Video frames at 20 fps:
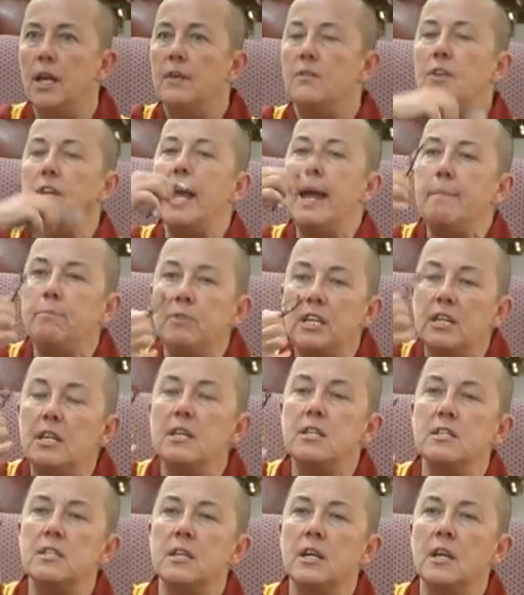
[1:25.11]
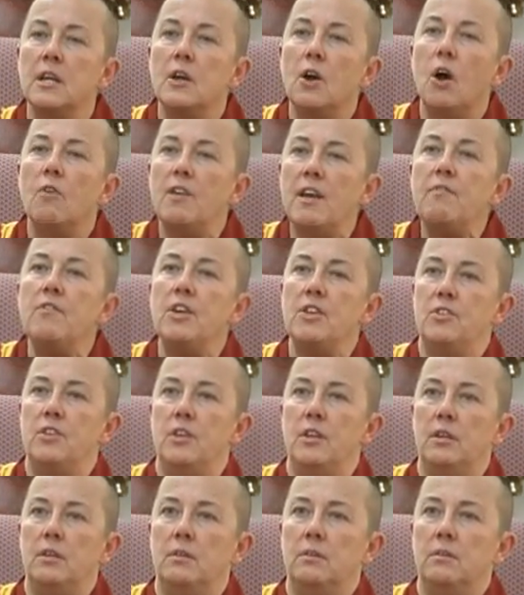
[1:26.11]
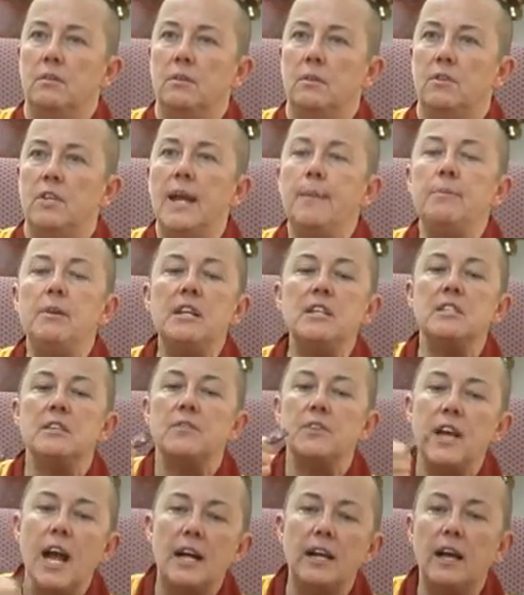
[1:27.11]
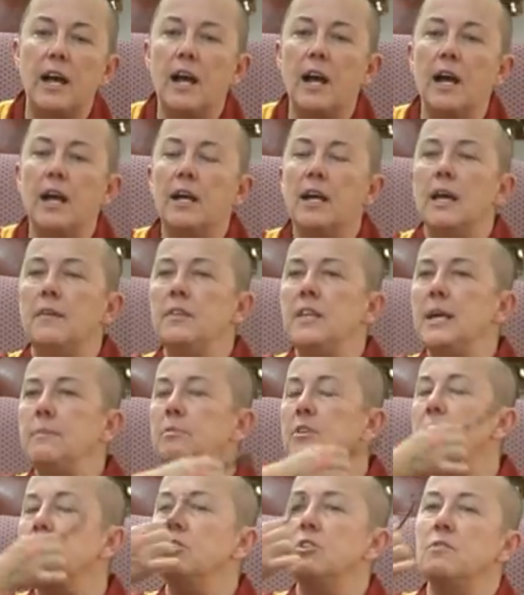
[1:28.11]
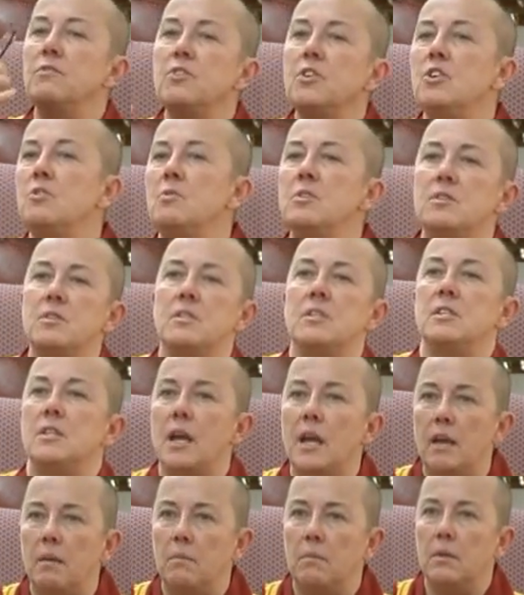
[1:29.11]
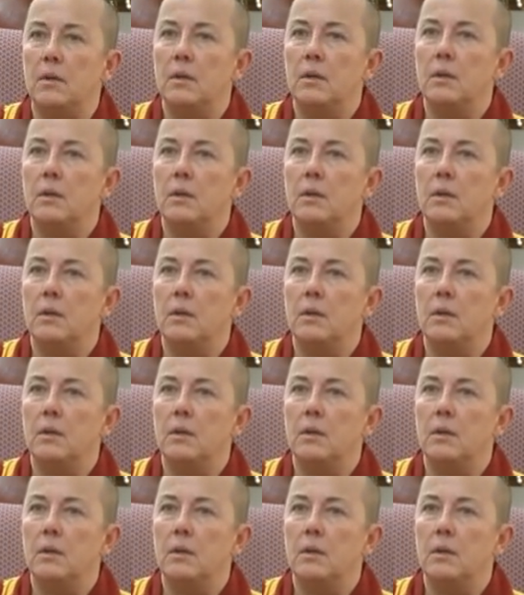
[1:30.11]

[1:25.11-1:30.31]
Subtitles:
The emptiness of everything, the emptiness of kaka and the emptiness of you is the same.